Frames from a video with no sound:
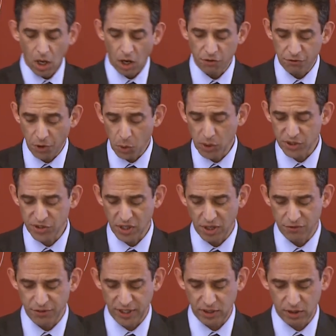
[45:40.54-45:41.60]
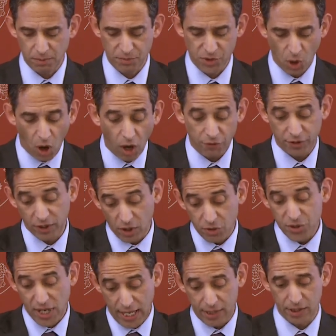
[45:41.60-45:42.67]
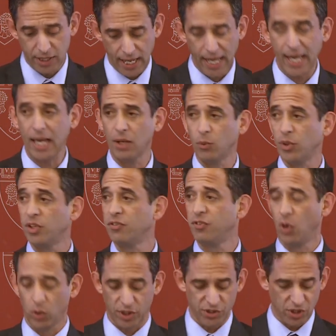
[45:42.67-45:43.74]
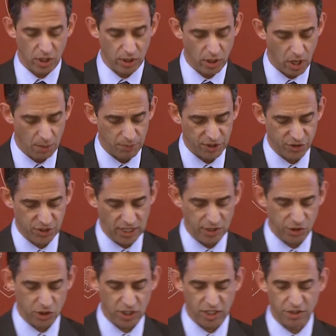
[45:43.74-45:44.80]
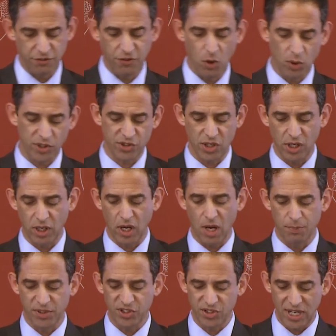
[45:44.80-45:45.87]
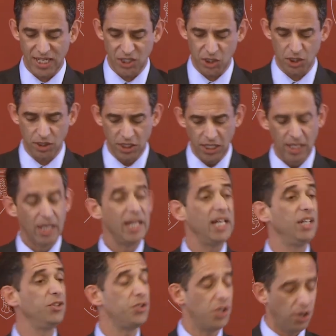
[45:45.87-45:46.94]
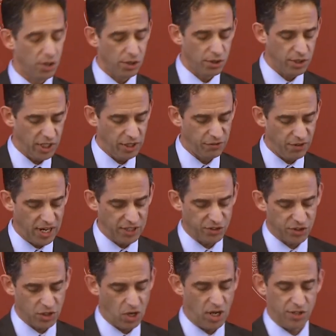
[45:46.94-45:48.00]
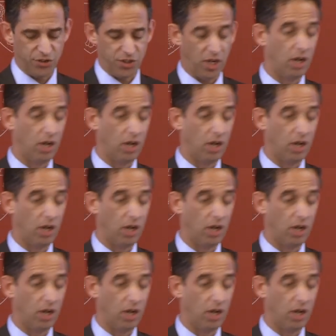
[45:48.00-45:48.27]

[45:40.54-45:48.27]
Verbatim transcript: A focus on victims often goes hand in hand with a focus on compensation, and a focus on compensation in turn invites thoughts